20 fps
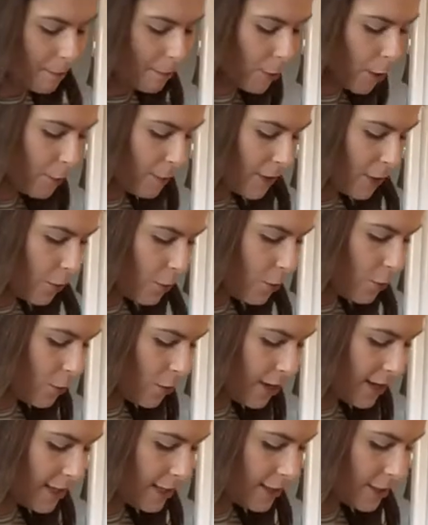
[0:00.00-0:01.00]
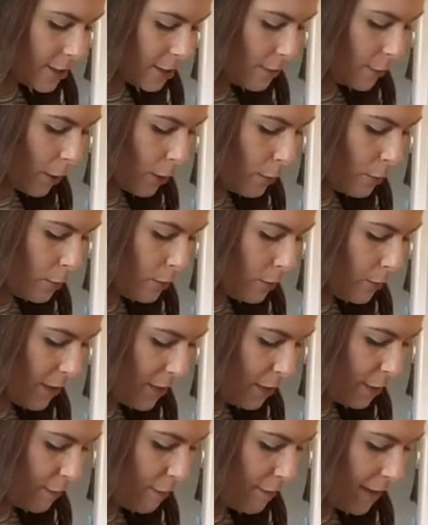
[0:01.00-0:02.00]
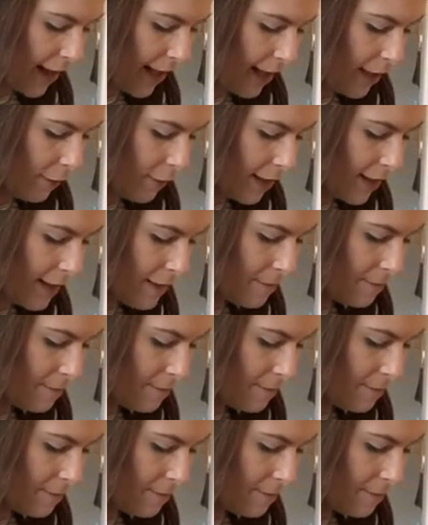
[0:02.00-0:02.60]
pop it all into the bowl with the flour.